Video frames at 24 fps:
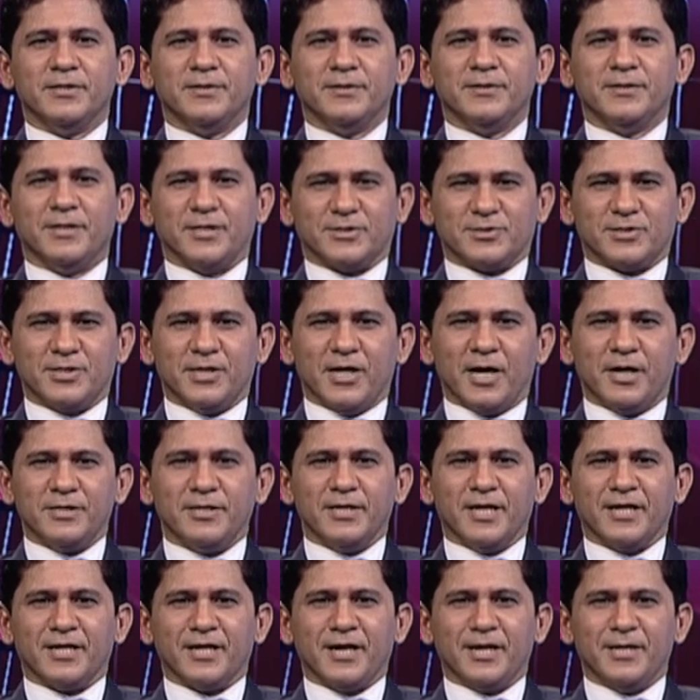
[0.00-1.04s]
that's in
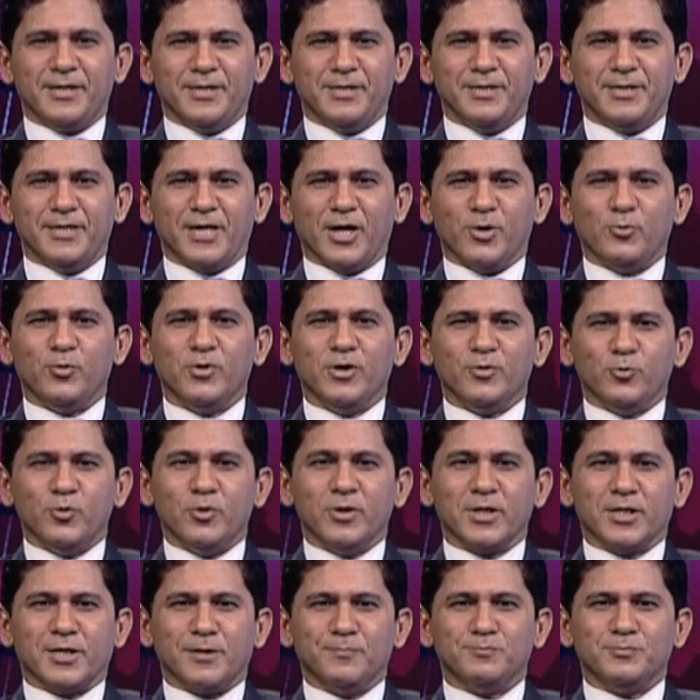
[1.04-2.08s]
Haryana, India. We
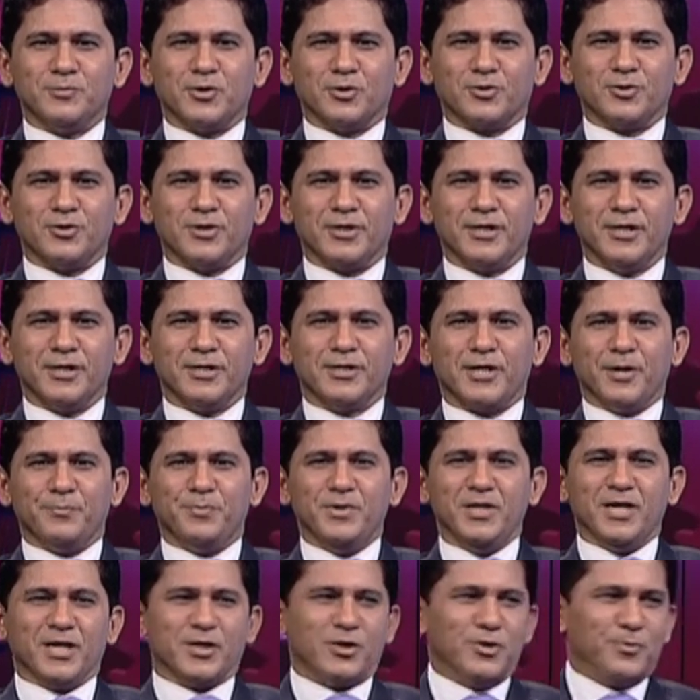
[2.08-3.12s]
welcome Dr.
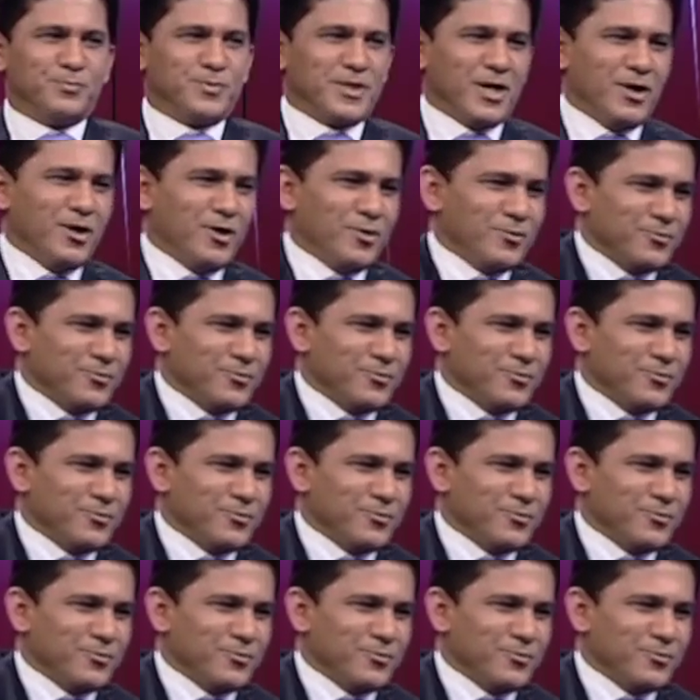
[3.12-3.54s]
Kapila Gupta on